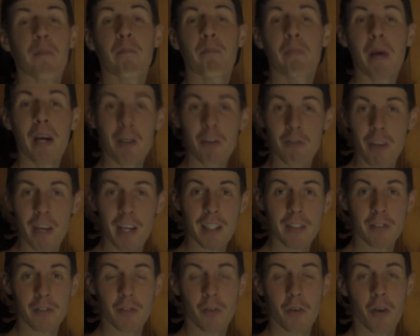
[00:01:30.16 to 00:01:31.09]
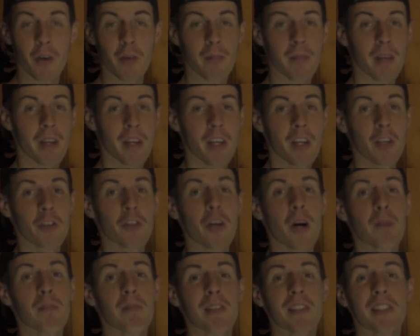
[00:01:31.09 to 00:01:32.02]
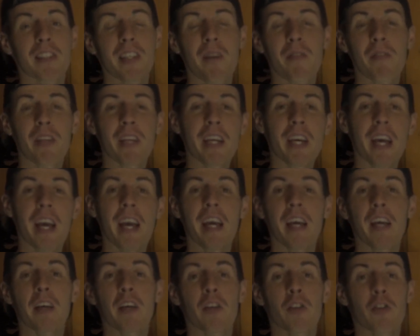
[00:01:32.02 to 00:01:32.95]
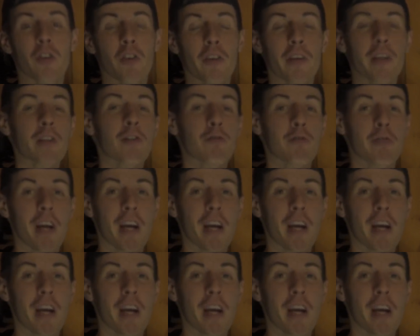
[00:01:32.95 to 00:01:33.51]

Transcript: a big rainstorm, dropped to 78 during the